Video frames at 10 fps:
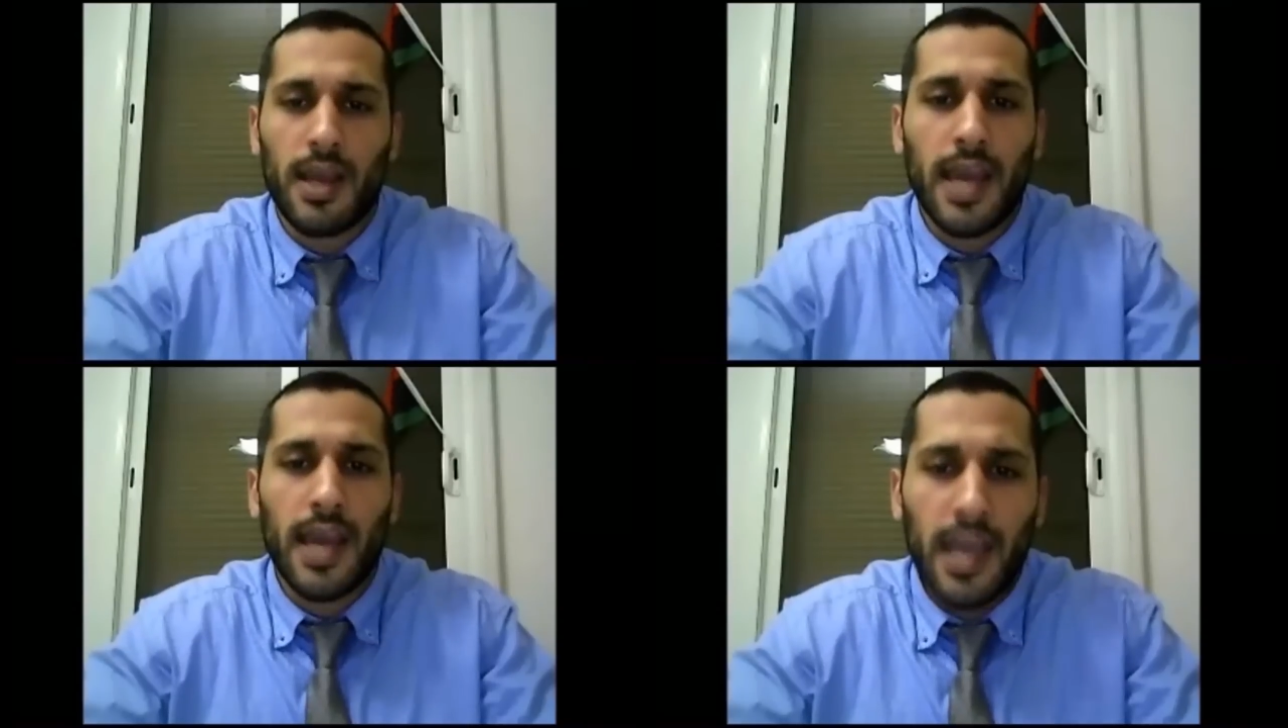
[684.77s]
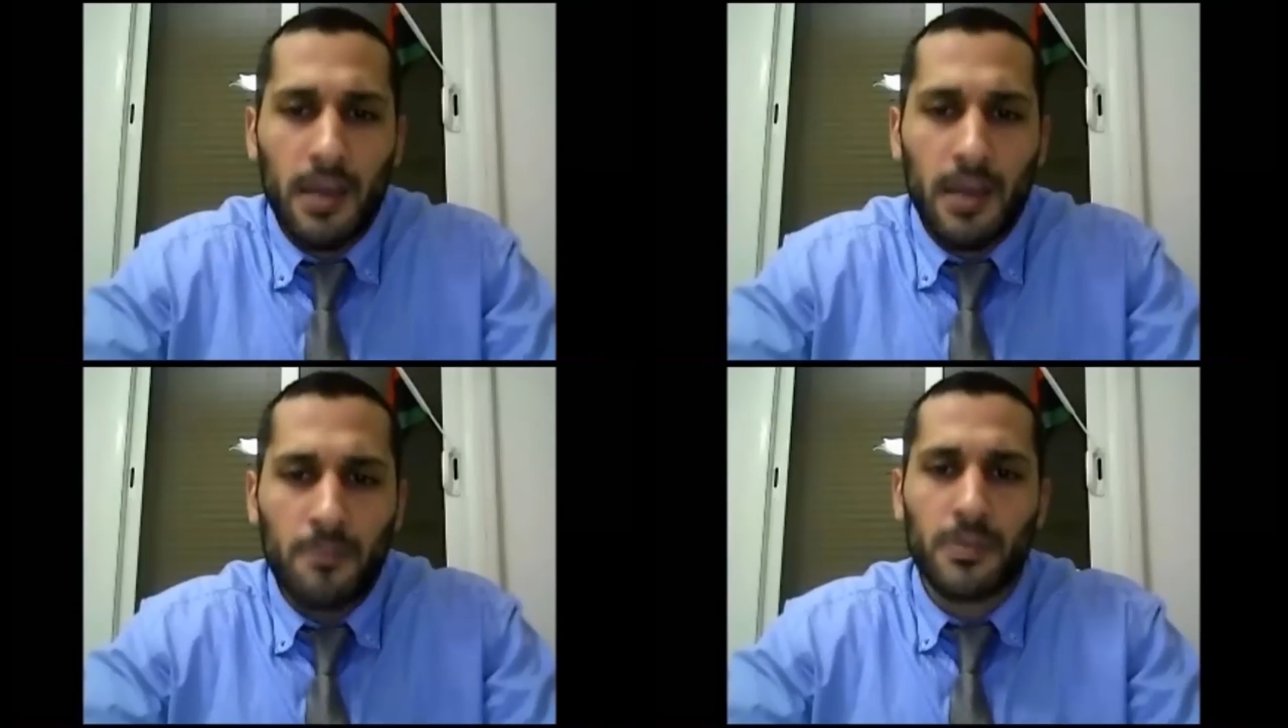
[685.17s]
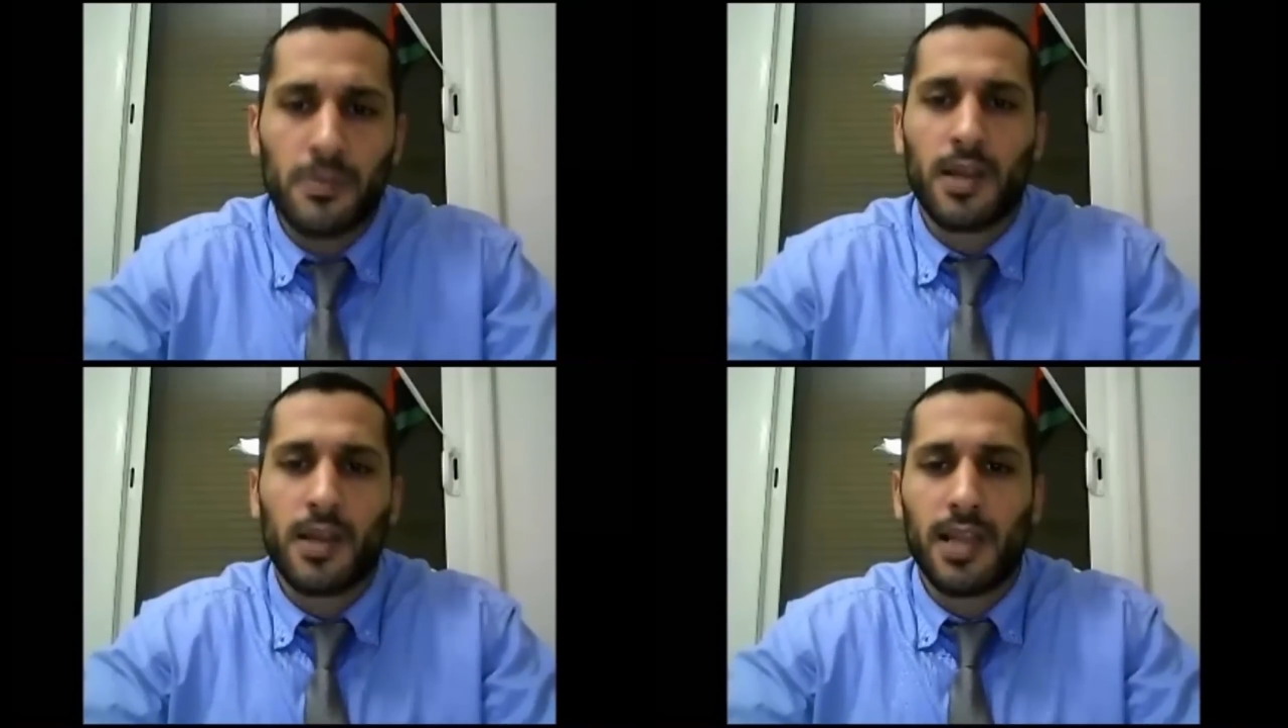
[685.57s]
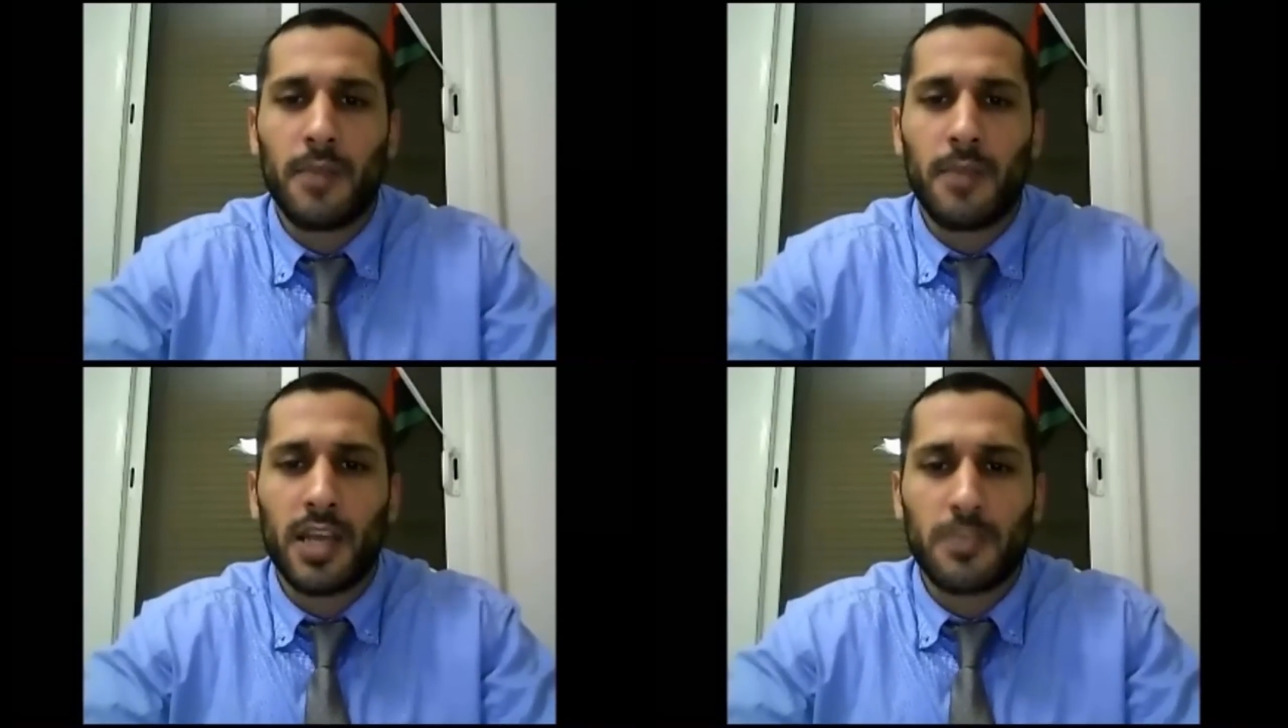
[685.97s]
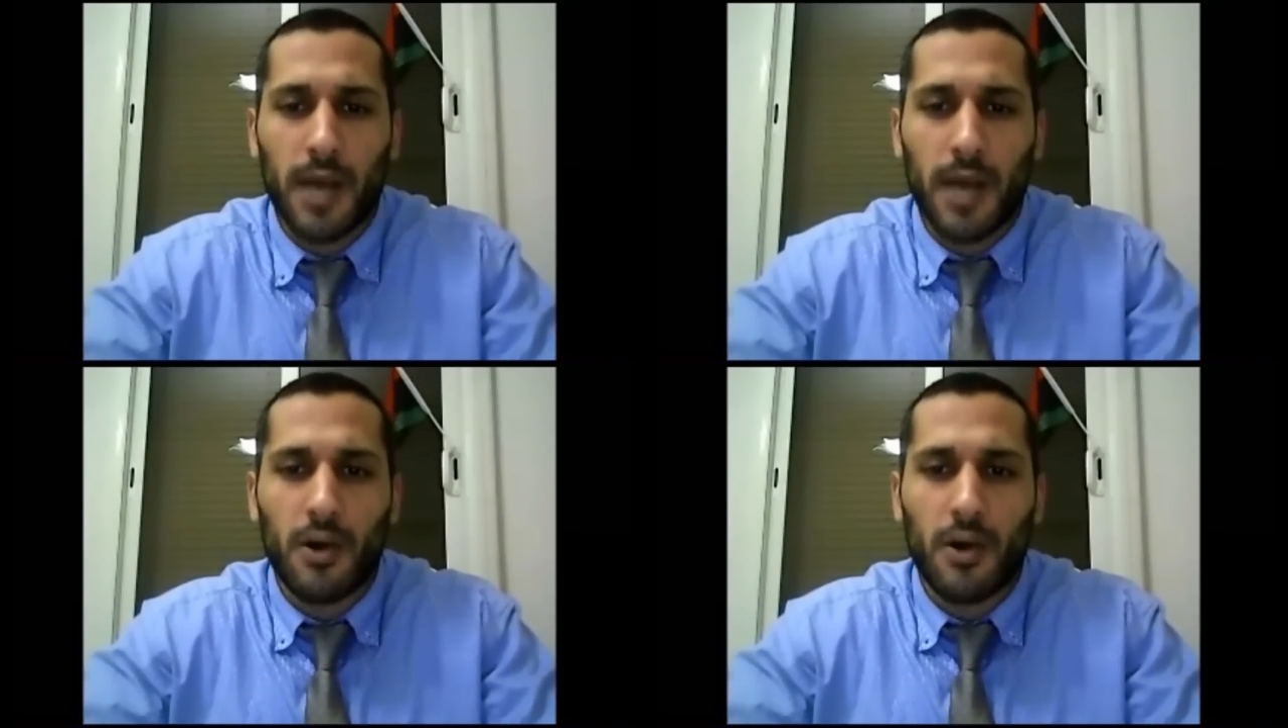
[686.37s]
A, limit its
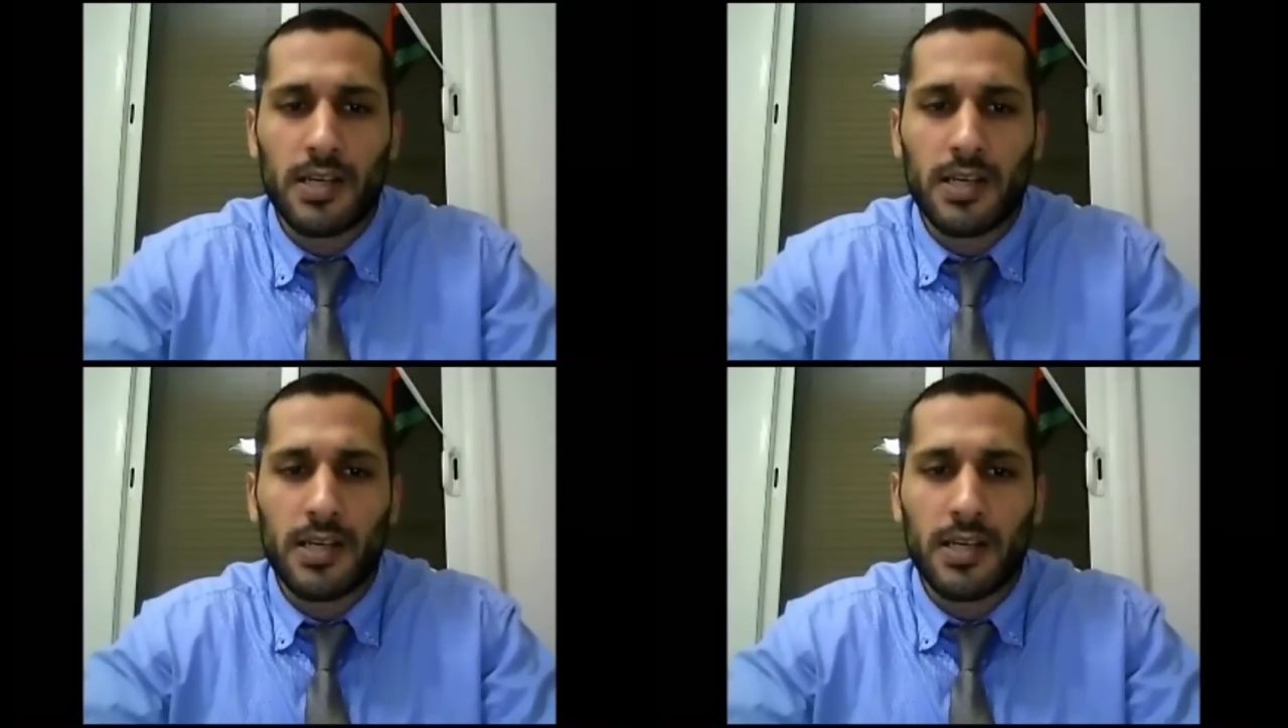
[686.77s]
power,